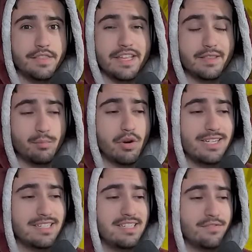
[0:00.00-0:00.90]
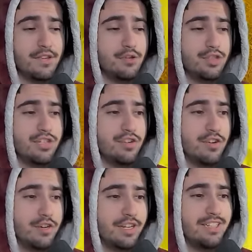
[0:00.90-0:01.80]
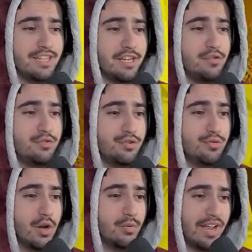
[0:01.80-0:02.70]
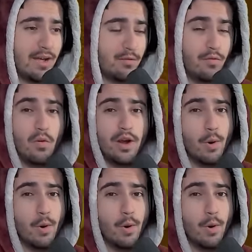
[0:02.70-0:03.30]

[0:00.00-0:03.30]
that the prices of huges could continue to go down for a